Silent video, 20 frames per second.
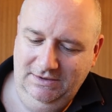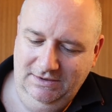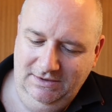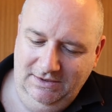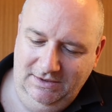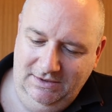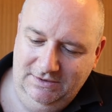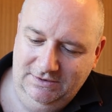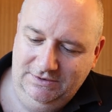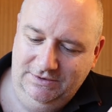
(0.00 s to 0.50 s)

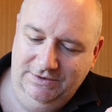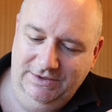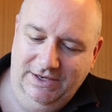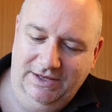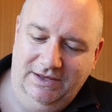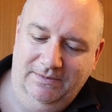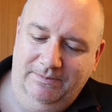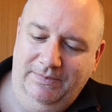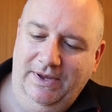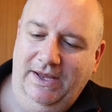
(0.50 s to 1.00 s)
And I've got
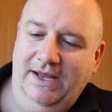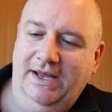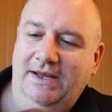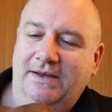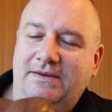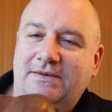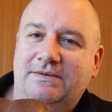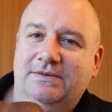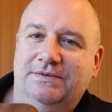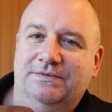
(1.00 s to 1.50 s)
another
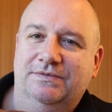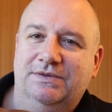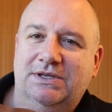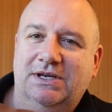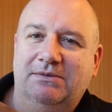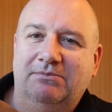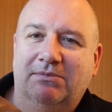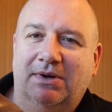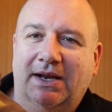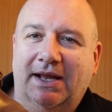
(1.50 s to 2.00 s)
pair of
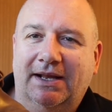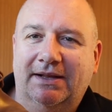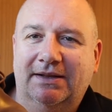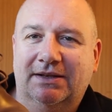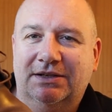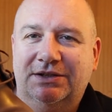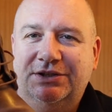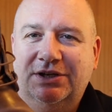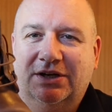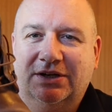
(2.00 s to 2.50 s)
Timberland,
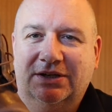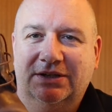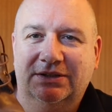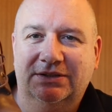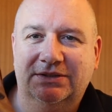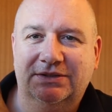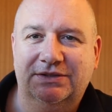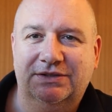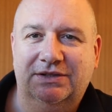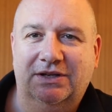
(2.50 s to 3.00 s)
the Chucker
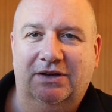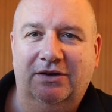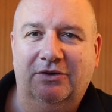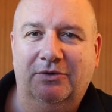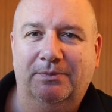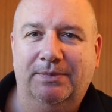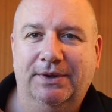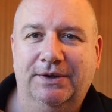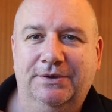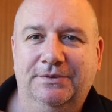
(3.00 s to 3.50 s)
style
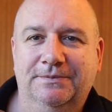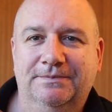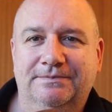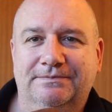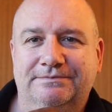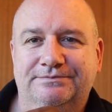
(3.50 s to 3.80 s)
boot,